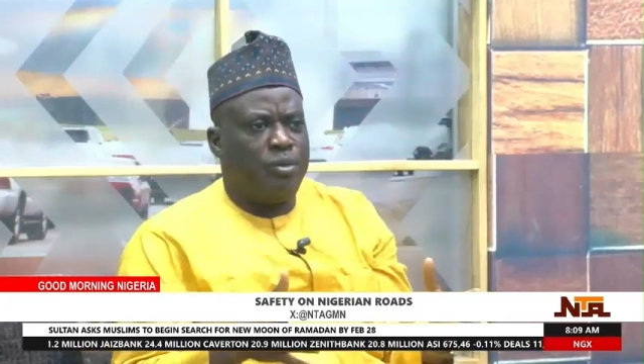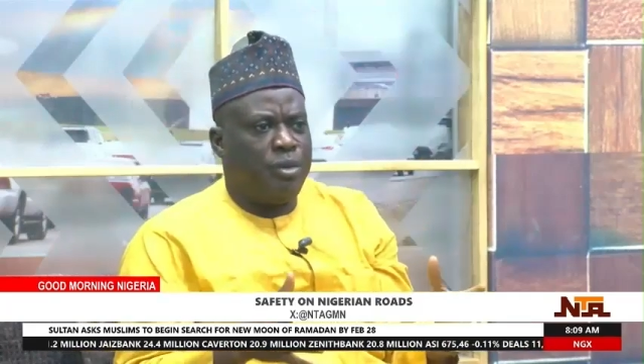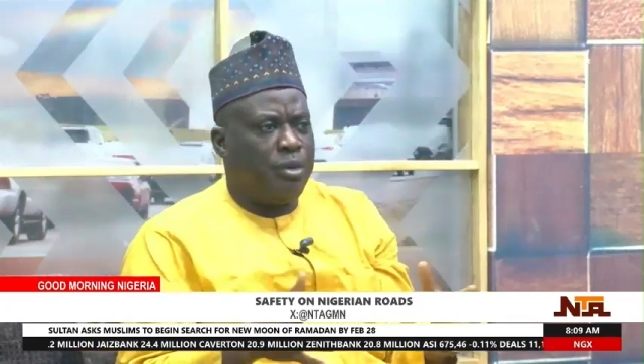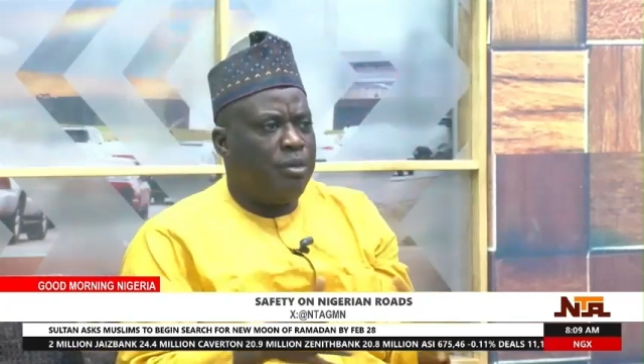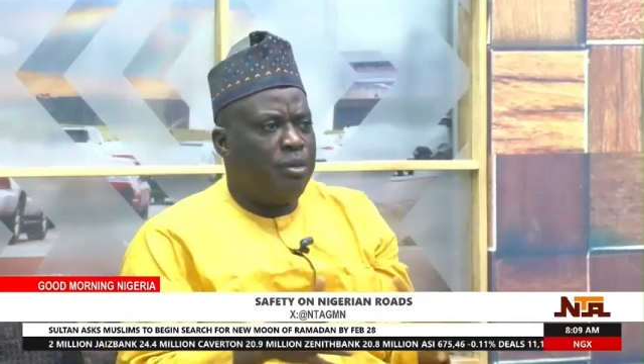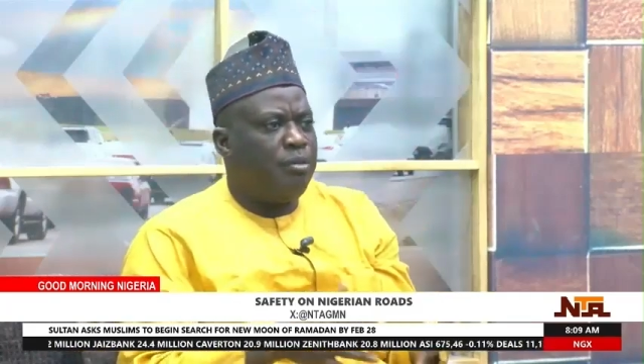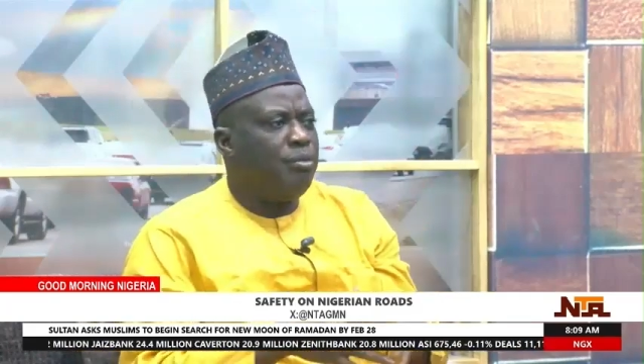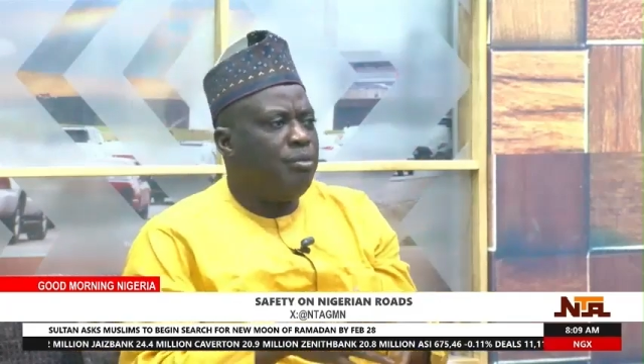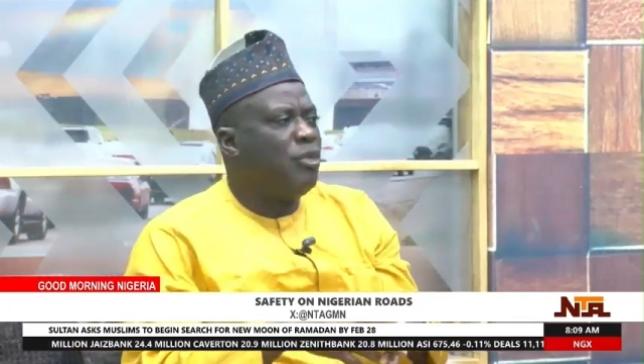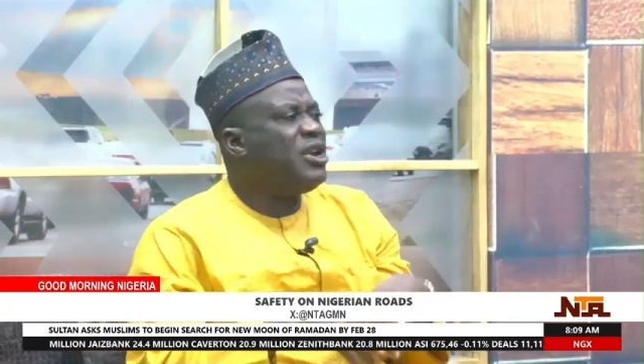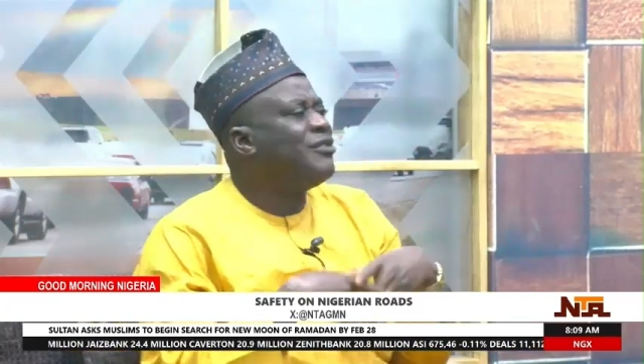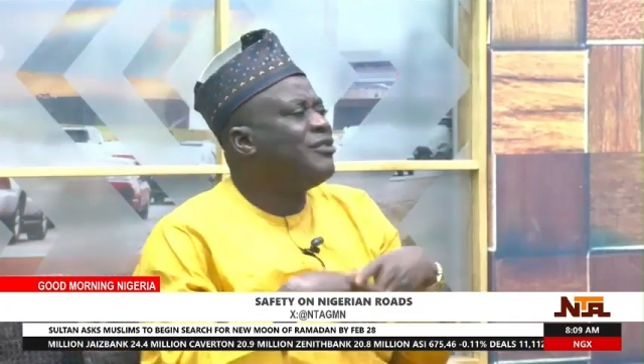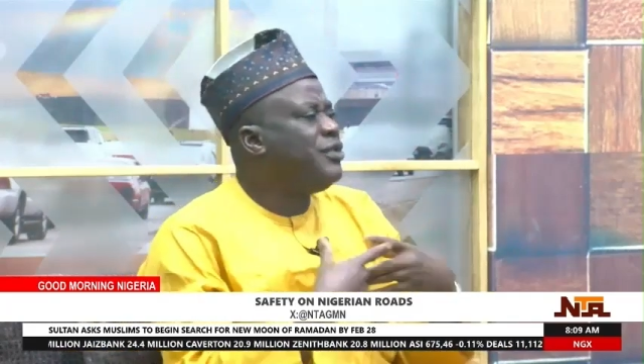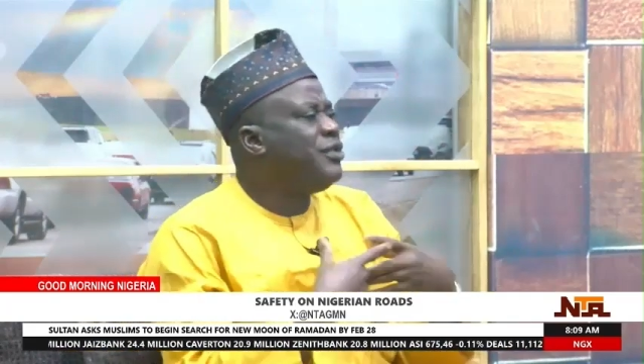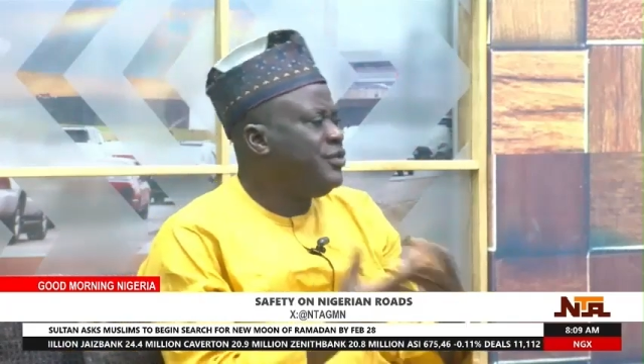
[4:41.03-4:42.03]
more than
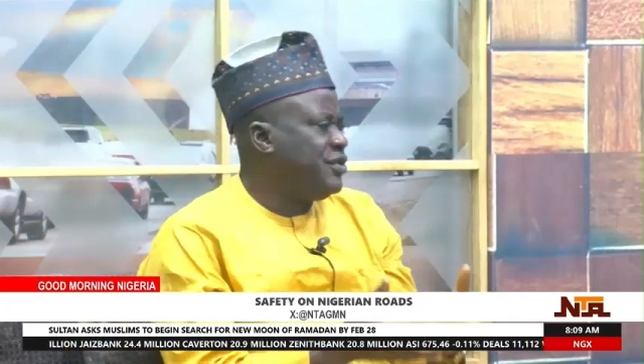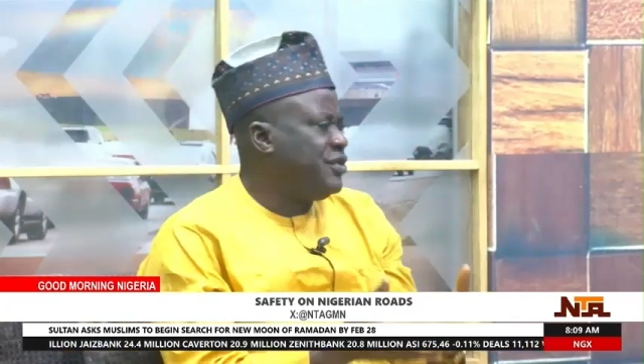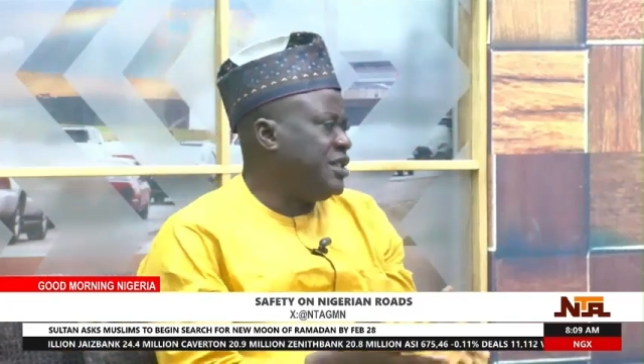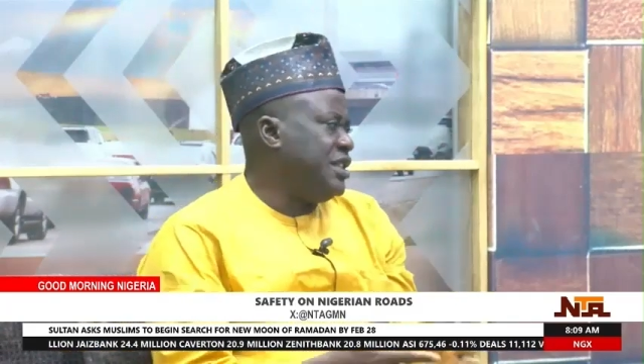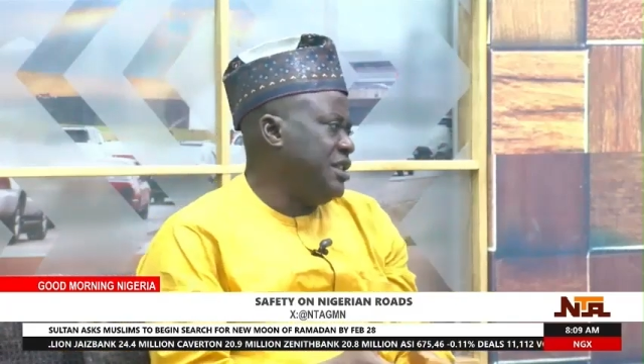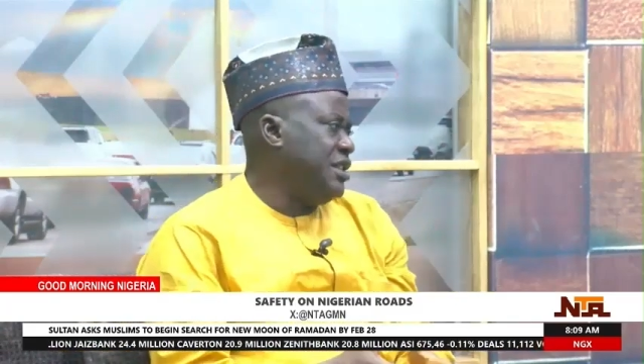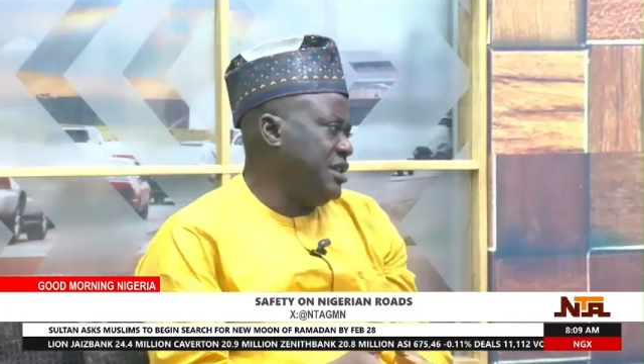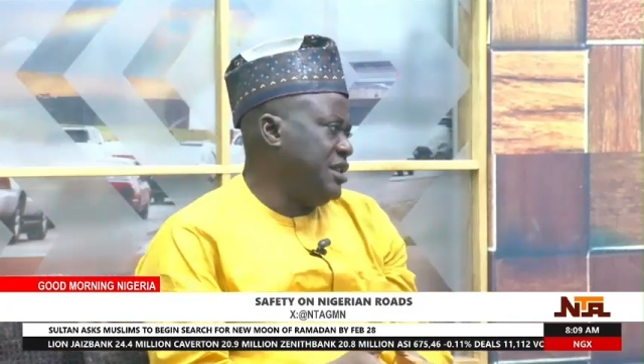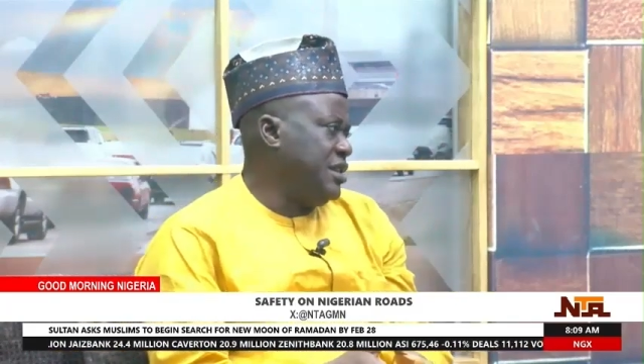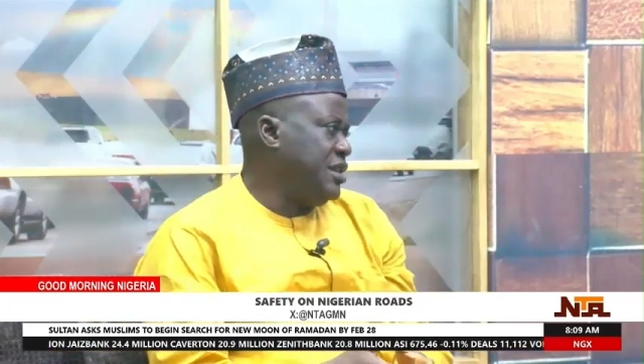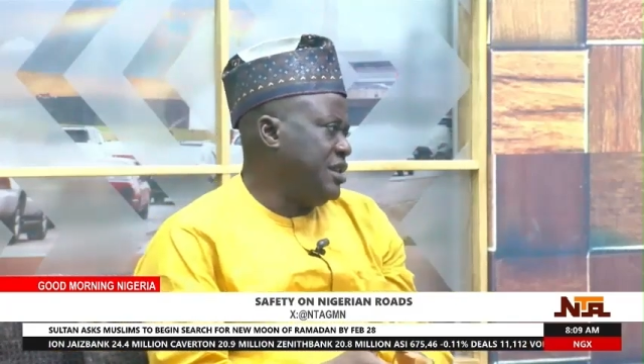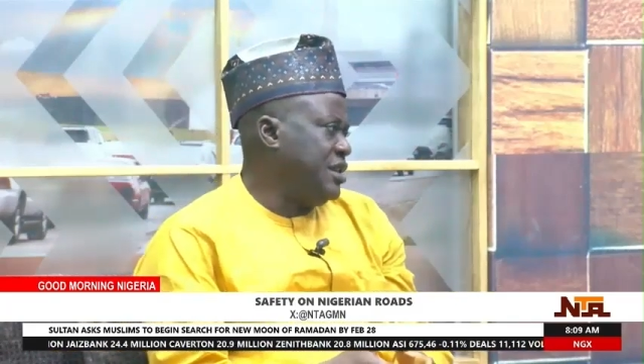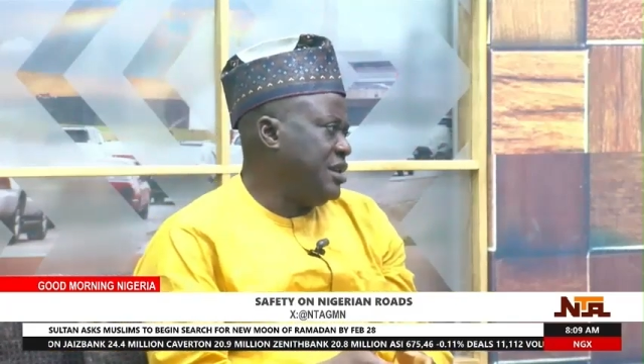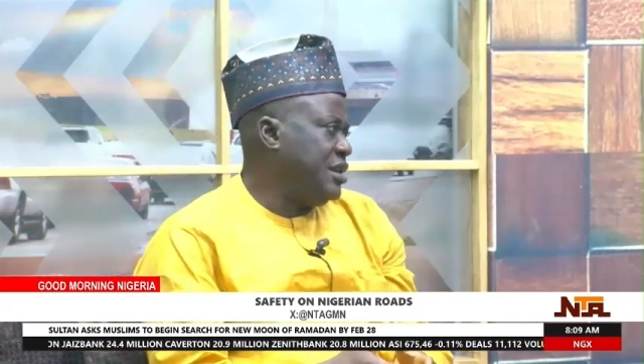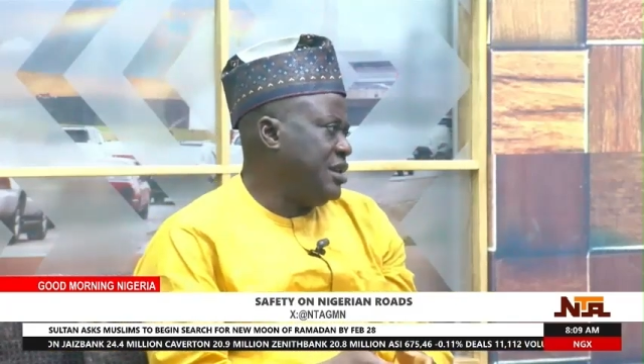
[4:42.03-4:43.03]
50.
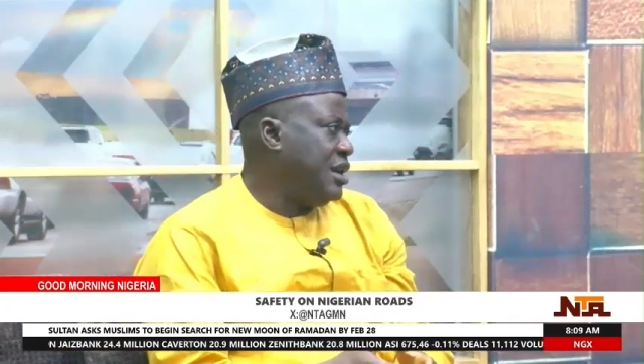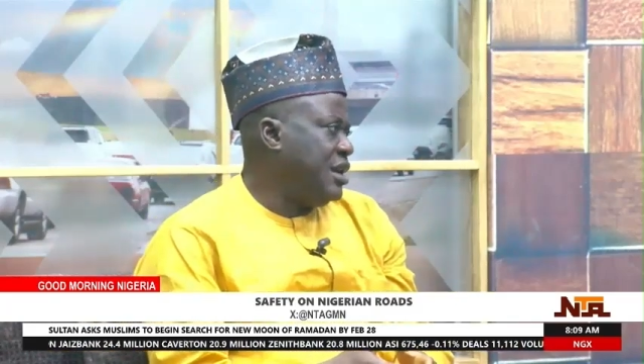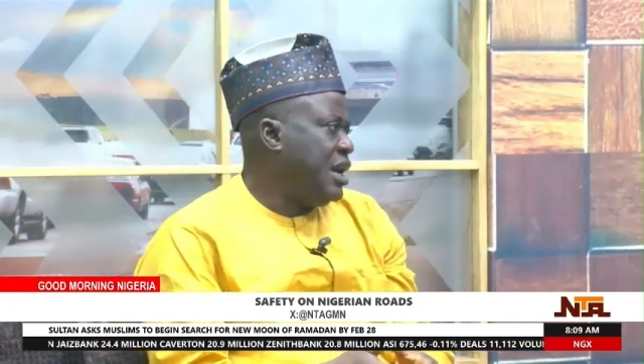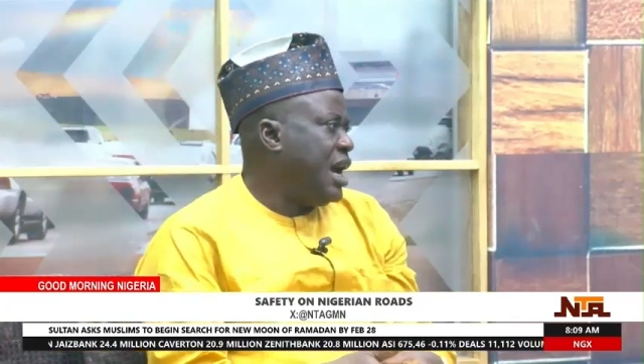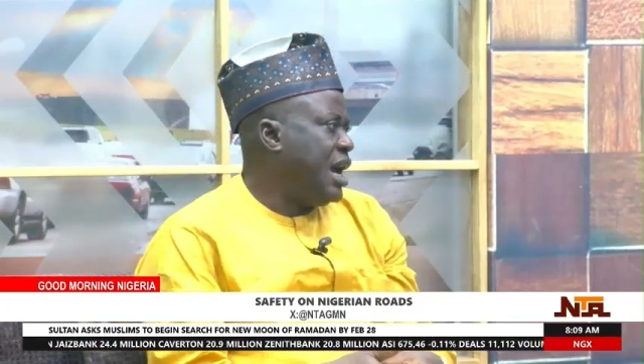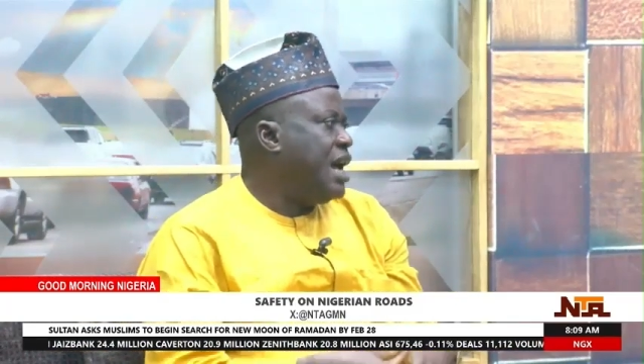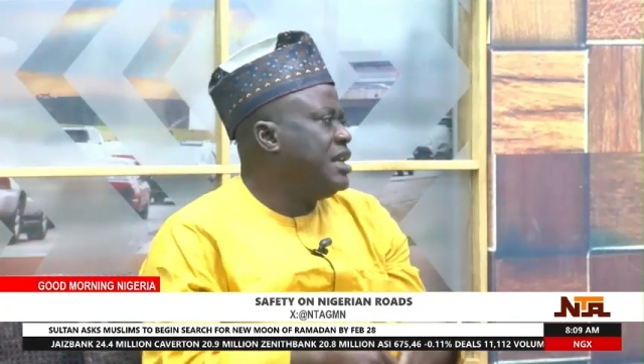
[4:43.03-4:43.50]
And